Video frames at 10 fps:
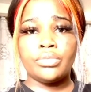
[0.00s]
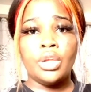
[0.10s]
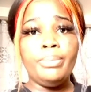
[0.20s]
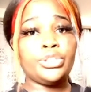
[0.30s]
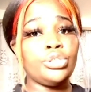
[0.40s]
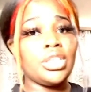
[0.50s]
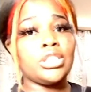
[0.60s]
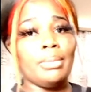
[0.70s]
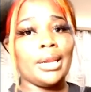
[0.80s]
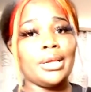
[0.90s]
but you see
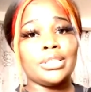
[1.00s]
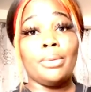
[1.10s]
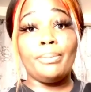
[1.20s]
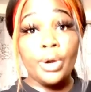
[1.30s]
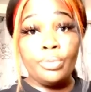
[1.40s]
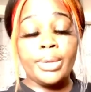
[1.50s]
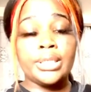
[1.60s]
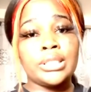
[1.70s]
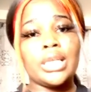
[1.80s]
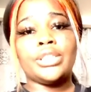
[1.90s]
somebody else
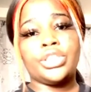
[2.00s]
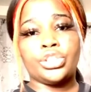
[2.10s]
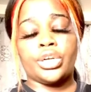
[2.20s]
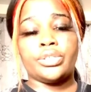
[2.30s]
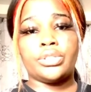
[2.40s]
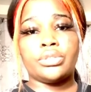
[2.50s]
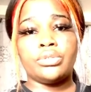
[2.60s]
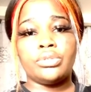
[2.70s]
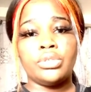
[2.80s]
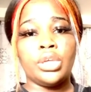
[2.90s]
booming selling t-shirts.
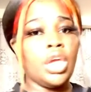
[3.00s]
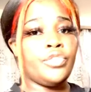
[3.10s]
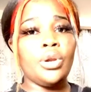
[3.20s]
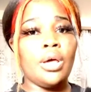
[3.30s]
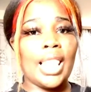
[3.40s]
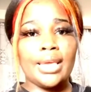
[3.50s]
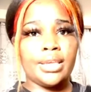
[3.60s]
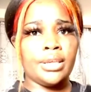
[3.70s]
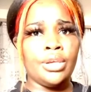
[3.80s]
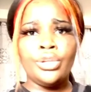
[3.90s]
If you don't
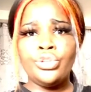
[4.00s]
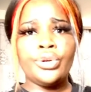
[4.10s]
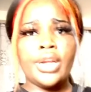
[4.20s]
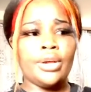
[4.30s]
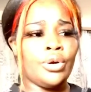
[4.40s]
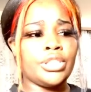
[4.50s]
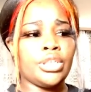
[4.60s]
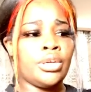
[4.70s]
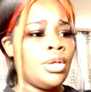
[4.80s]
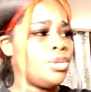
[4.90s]
like it, you're not going
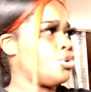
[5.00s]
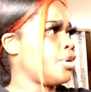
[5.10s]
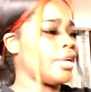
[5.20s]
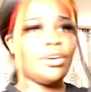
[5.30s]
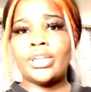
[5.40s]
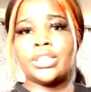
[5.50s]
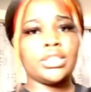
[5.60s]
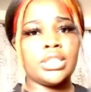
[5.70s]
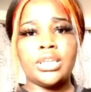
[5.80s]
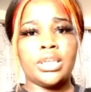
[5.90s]
to
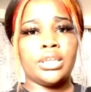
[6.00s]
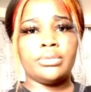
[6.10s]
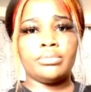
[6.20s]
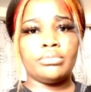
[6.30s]
succeed in it.